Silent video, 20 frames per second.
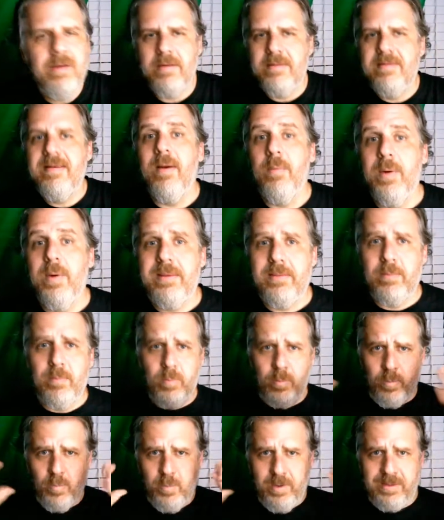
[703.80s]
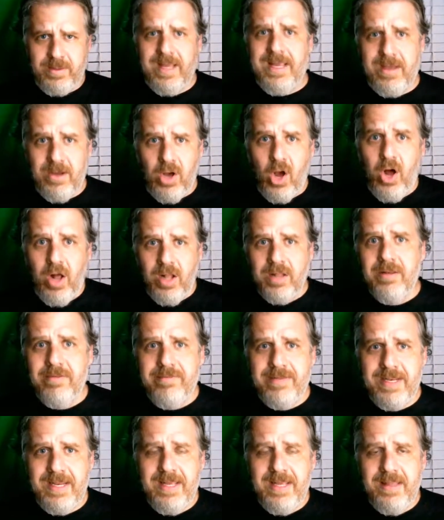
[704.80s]
tell with with like all of
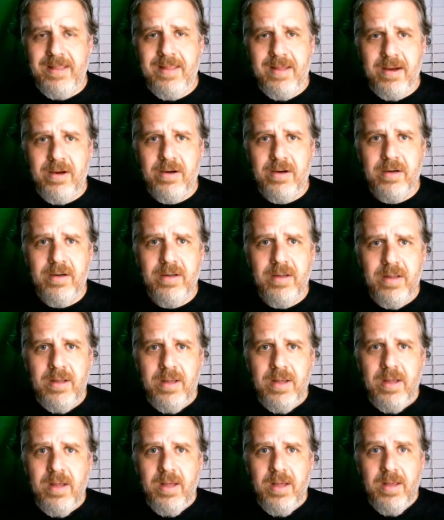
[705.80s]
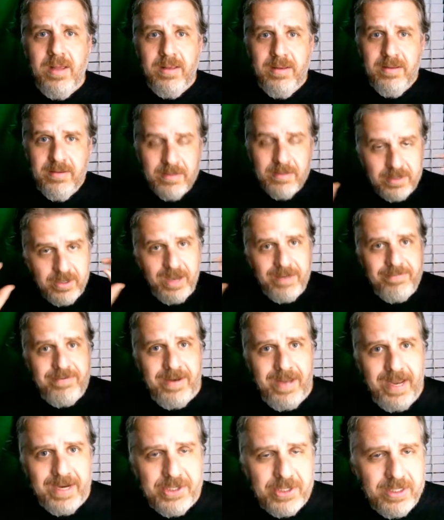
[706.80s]
it in there, like you have
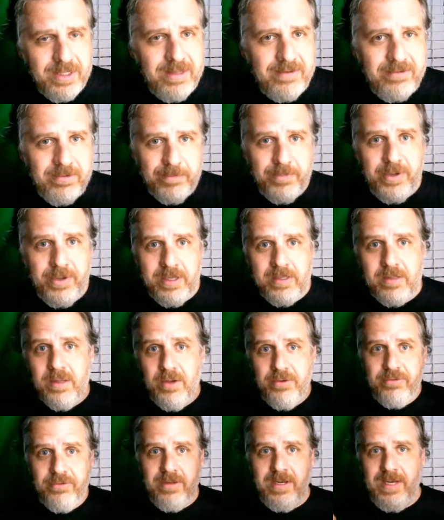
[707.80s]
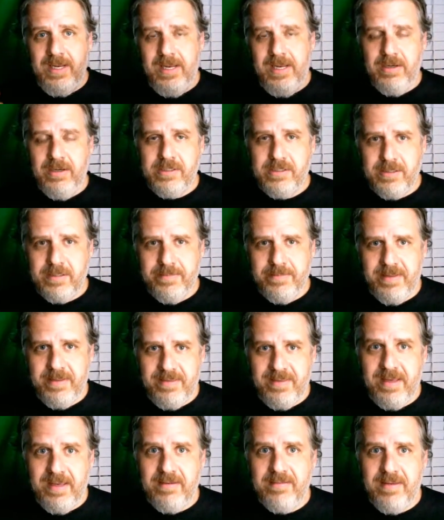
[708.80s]
to actually listen pretty closely to hear some of the
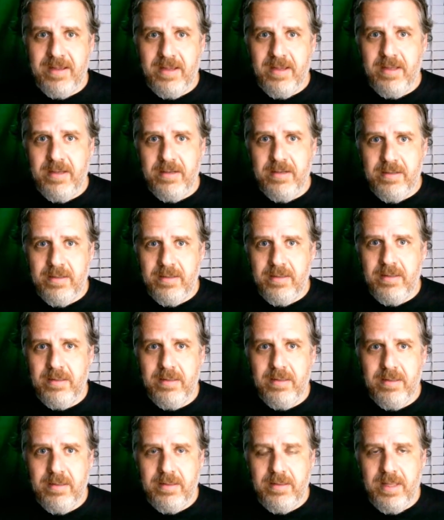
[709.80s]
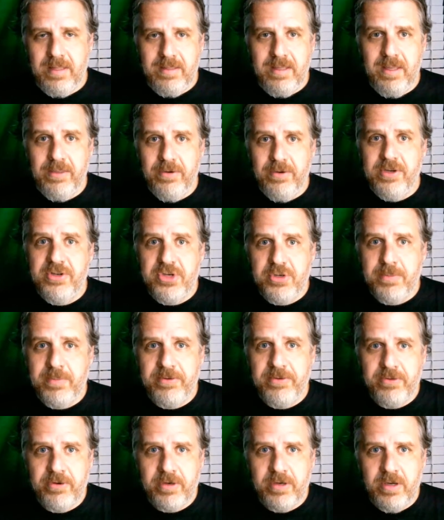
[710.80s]
things that that the other
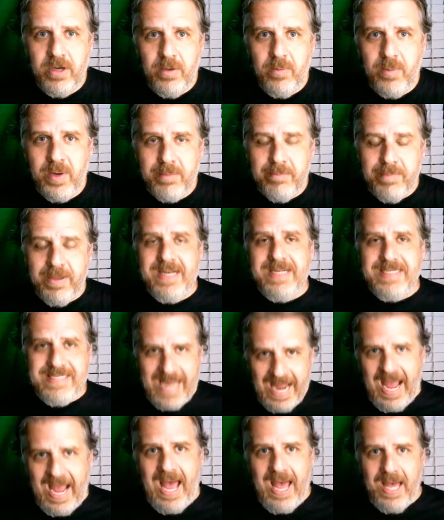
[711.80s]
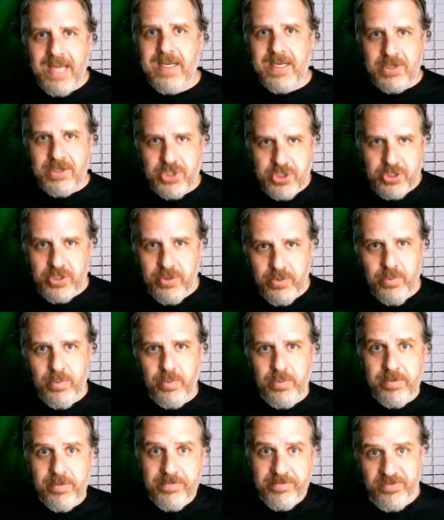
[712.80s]
instruments are going, but it's adding
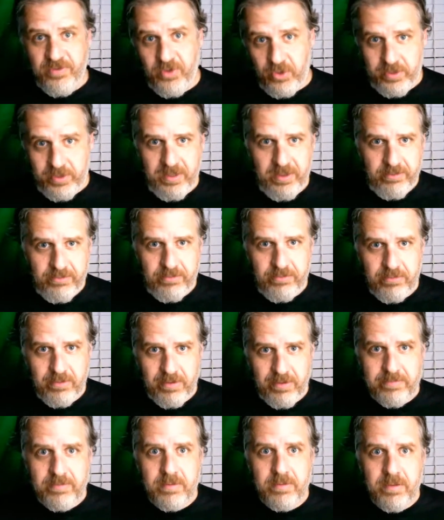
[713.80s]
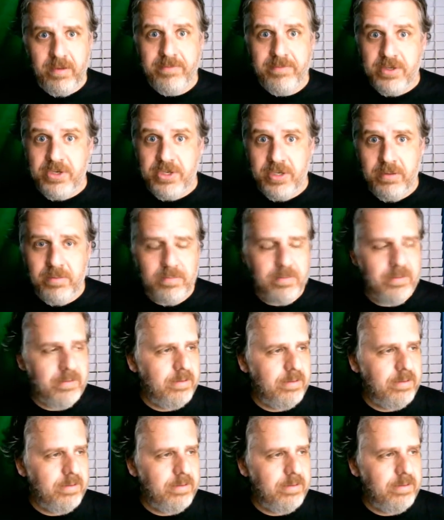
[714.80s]
to the fullness of the of the tune.